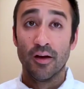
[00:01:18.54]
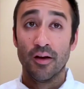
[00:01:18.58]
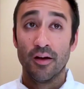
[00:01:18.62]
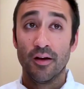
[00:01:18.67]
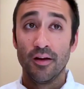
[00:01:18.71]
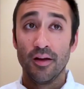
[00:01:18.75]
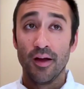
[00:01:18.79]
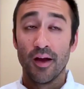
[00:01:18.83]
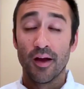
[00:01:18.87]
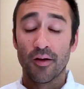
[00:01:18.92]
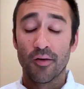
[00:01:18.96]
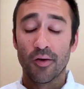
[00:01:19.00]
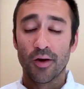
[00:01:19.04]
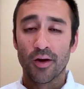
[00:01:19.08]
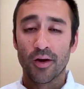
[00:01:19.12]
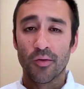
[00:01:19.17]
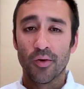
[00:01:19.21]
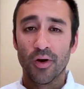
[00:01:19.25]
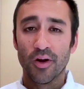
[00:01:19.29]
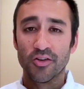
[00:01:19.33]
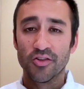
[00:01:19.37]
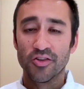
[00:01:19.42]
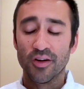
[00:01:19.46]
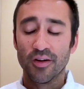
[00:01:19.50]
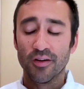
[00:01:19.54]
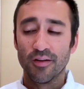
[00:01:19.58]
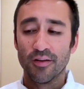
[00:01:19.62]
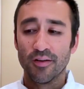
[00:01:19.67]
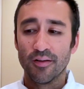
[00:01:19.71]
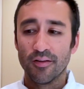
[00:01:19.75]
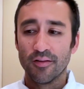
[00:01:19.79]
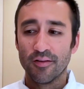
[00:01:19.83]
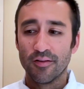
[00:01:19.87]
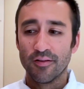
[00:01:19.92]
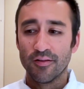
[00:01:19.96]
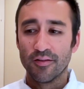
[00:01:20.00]
Yeah, great question.
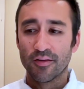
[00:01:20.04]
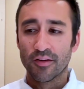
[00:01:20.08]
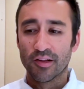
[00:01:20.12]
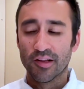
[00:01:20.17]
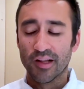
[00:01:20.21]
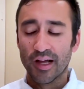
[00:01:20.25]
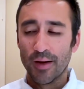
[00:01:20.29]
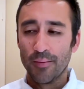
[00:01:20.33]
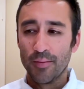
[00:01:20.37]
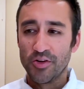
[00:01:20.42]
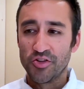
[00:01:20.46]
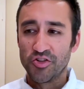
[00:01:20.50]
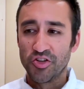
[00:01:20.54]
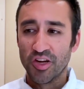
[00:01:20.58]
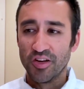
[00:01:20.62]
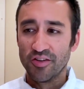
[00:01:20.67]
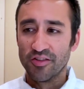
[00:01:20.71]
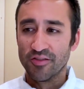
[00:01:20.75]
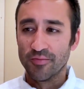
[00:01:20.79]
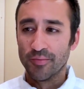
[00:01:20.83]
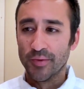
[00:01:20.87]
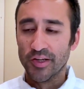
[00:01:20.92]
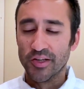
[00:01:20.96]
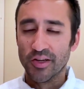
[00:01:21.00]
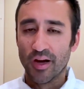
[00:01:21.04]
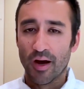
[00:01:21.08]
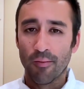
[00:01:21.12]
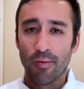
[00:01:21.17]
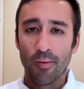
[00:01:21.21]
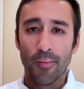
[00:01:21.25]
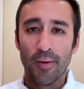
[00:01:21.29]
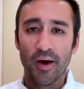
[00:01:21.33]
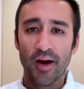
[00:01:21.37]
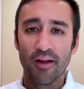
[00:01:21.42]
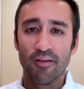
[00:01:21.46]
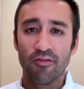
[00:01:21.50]
Climate change has been top of
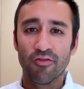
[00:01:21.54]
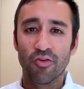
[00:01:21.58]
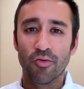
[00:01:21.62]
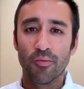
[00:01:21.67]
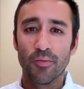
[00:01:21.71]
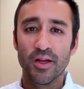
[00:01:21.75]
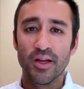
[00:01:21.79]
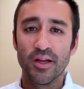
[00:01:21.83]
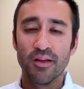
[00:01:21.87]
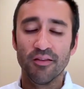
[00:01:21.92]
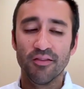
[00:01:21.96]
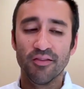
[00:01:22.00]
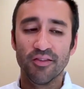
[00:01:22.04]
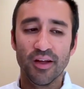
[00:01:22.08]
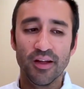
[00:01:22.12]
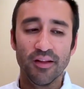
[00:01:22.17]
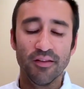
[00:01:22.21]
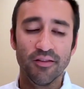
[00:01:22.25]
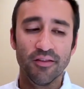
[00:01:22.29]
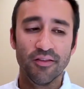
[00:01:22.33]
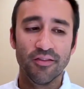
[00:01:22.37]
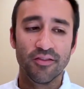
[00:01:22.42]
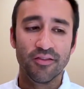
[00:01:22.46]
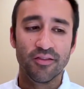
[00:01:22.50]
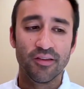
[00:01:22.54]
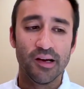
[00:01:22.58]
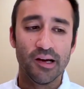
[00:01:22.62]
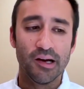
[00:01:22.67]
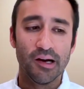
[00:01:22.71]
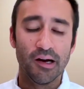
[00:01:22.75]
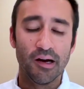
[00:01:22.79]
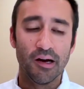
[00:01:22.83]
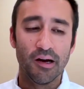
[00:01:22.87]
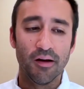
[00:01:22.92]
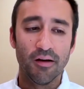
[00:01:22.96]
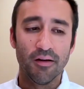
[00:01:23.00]
mind for me since
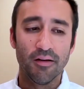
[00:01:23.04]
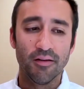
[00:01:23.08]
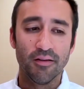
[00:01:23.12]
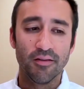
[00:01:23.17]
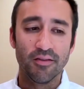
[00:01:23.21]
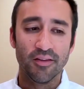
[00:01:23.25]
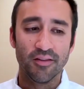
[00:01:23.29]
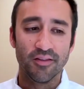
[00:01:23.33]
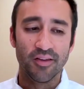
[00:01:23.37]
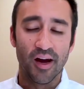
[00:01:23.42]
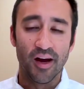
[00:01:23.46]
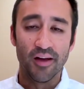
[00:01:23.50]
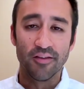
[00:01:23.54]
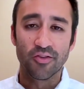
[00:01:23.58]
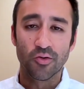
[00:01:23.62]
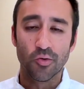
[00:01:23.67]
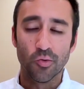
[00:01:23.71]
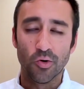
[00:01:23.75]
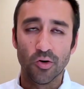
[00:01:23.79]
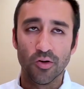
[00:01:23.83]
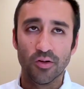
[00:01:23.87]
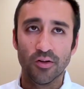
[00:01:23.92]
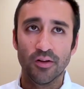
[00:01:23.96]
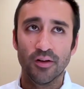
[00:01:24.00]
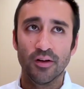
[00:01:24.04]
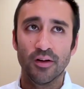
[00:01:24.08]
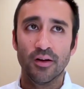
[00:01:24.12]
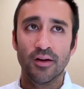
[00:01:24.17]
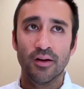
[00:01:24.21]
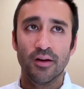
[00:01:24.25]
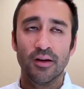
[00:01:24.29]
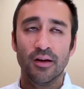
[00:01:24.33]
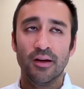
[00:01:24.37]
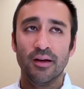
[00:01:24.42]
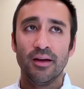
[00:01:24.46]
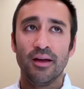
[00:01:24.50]
high school.
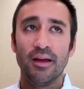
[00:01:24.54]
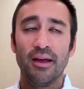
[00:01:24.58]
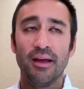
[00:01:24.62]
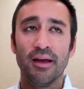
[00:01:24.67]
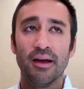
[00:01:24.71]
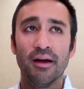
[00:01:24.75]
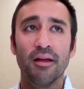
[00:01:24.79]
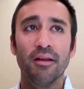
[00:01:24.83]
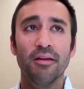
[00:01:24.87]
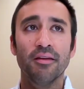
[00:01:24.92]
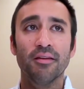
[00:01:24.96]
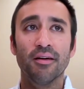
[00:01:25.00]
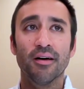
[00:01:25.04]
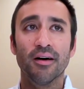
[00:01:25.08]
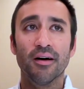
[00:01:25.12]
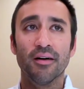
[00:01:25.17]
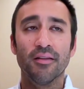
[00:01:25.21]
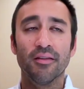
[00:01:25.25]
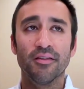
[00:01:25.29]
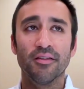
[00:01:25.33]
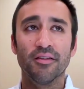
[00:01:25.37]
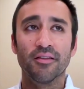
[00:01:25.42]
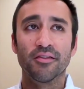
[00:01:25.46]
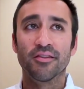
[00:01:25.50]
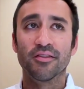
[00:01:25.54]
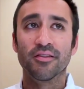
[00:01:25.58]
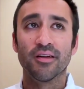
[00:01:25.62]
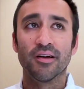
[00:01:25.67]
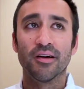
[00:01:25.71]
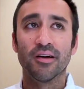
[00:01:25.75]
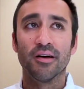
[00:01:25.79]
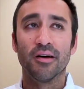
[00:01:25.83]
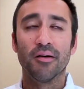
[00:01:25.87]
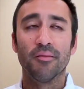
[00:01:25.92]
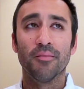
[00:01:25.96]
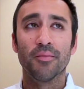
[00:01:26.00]
And this is
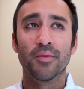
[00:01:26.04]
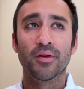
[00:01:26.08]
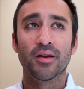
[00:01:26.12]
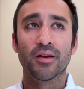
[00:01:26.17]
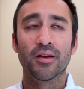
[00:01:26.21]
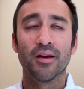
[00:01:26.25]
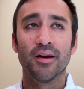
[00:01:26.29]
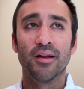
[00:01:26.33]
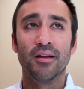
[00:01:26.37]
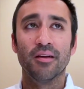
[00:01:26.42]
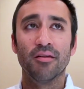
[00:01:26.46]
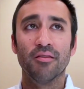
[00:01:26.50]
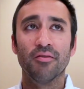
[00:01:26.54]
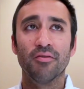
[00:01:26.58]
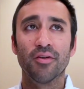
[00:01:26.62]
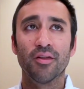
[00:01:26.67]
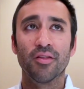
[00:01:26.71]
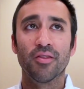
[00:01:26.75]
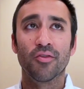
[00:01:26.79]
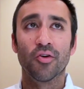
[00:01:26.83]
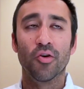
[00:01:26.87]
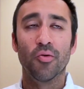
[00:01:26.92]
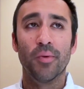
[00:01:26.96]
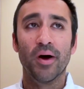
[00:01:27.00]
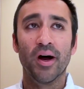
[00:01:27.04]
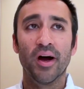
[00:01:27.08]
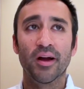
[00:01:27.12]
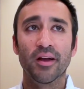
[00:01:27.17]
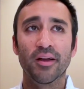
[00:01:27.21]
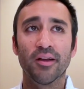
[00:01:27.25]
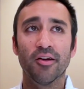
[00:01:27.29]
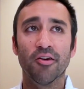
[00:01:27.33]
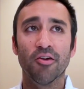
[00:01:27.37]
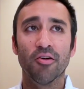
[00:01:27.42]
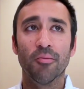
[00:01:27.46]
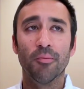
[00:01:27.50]
kind of a throwback
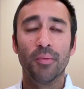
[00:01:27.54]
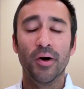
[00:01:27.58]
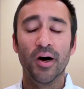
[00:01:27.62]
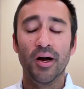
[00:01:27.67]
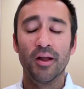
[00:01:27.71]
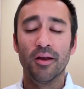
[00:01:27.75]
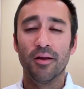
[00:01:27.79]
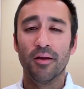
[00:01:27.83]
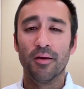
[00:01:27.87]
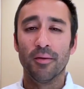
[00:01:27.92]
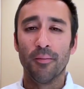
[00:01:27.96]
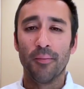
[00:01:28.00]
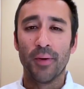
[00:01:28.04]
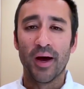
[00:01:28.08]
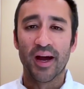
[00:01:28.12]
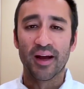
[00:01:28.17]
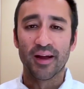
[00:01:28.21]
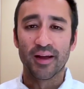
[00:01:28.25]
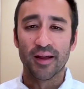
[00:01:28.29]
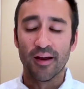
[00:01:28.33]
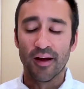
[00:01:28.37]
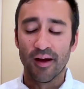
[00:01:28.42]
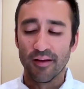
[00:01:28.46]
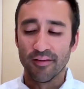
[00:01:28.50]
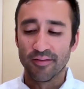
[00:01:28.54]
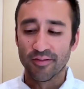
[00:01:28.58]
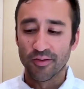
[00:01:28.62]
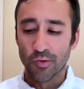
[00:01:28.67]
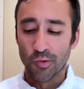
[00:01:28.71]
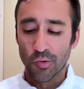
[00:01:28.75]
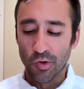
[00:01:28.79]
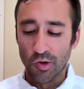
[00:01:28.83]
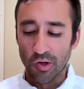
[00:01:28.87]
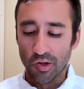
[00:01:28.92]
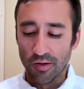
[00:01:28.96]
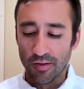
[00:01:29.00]
here, but back in high
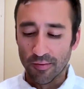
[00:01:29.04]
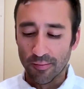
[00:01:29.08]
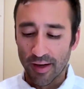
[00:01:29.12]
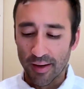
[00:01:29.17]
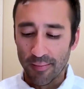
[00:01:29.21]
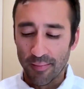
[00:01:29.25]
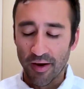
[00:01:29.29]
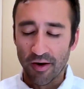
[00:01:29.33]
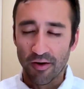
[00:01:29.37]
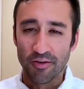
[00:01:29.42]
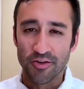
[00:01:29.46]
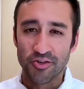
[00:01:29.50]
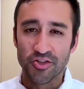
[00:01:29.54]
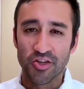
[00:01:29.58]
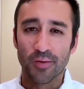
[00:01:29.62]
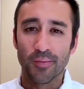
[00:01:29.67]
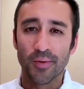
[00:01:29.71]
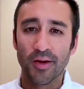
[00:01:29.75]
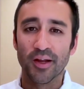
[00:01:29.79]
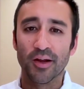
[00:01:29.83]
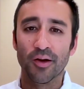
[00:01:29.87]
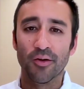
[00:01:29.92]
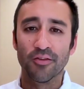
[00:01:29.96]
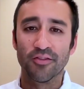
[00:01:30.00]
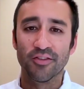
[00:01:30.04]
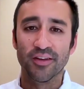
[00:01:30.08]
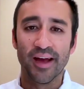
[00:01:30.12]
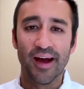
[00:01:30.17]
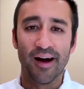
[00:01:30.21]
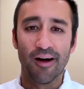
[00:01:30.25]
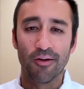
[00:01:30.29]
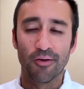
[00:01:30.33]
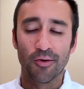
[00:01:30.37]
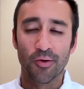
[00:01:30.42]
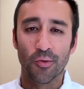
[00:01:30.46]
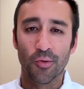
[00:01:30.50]
school, my parents took me to go see
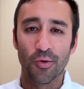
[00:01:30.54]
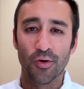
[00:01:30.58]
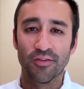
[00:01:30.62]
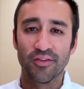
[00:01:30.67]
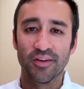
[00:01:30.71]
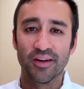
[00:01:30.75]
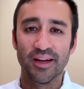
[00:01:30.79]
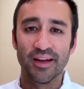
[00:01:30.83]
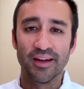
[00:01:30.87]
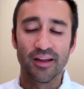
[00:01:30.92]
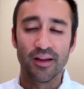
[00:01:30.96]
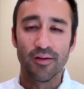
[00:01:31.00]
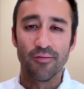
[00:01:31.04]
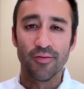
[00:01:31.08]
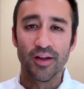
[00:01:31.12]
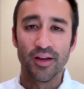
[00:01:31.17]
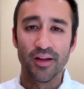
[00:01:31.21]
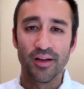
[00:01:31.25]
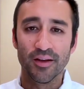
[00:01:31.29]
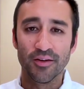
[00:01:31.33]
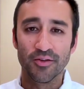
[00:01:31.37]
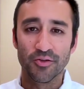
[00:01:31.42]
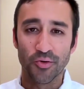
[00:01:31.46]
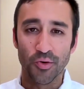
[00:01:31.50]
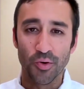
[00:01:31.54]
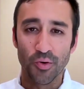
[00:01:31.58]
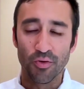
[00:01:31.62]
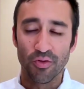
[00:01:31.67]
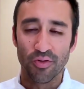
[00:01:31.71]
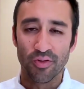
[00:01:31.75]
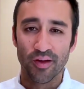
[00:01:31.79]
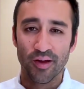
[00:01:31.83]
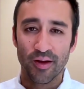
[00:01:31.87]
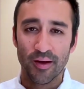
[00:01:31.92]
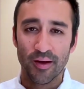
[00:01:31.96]
Al Gore's Inconvenient Truth